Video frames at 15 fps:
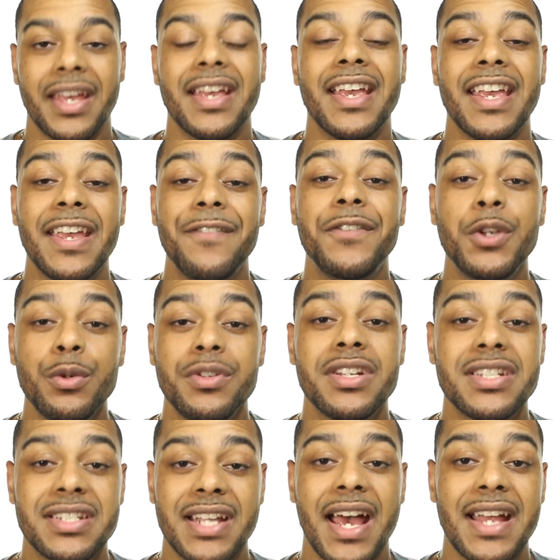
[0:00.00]
If you
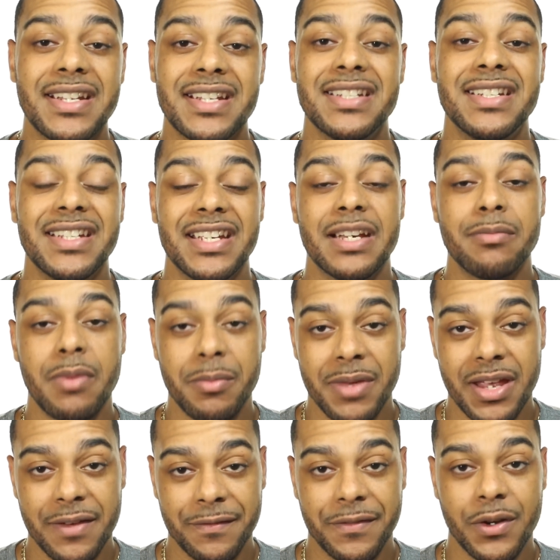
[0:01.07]
decide to DM a
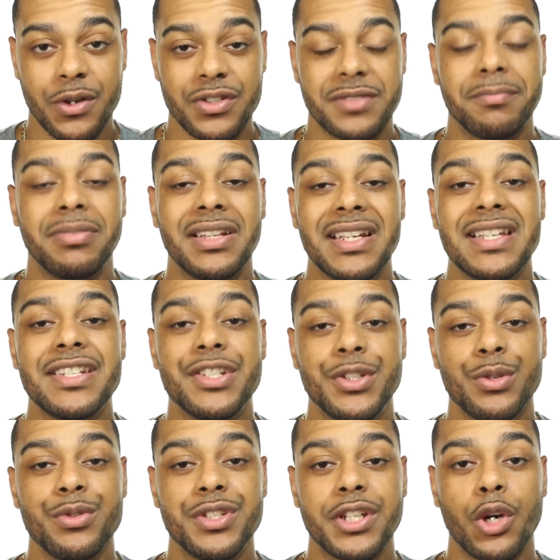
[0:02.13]
man first, please
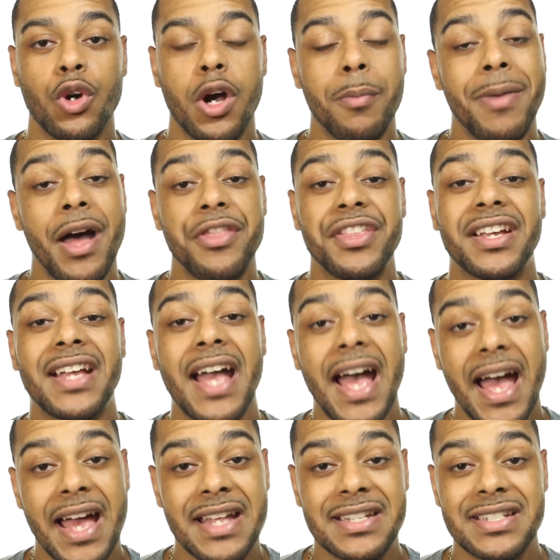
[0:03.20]
do so about the
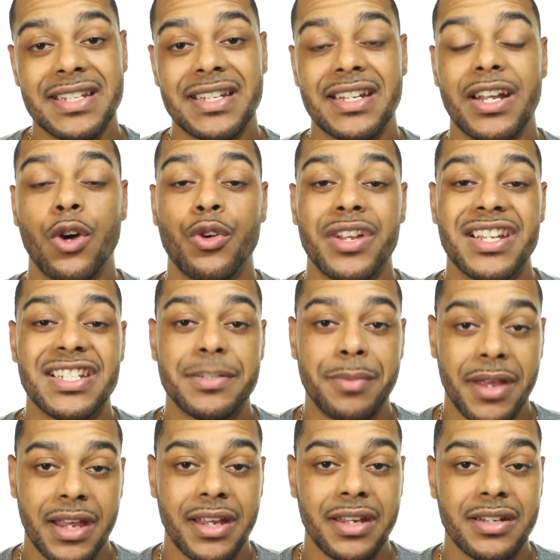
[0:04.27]
content on his
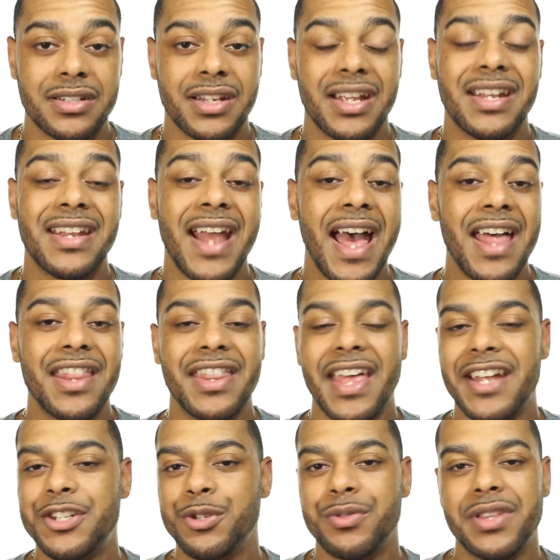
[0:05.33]
page and not
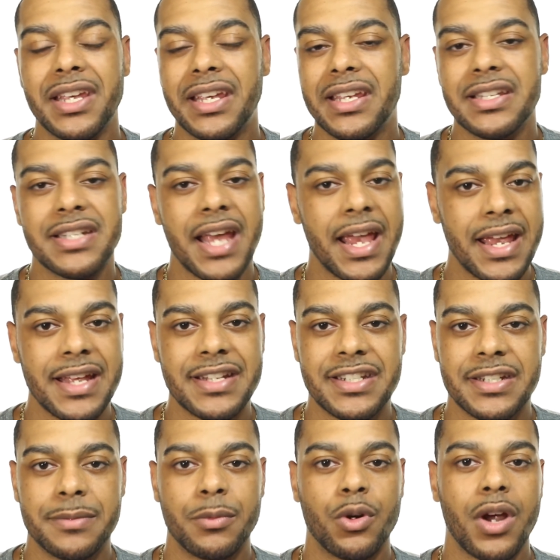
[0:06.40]
that you think he's
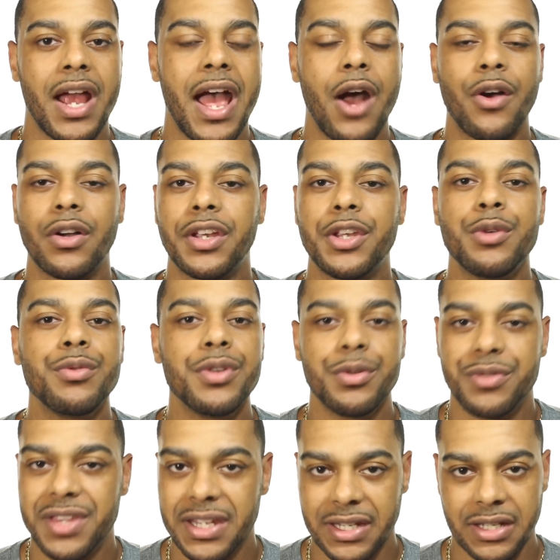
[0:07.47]
handsome or how cute you
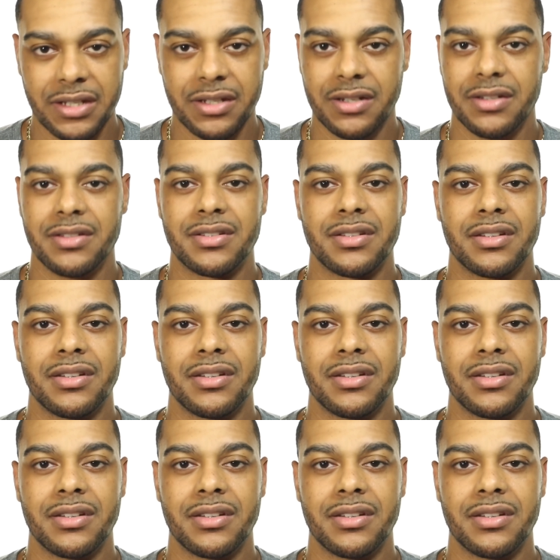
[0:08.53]
think he is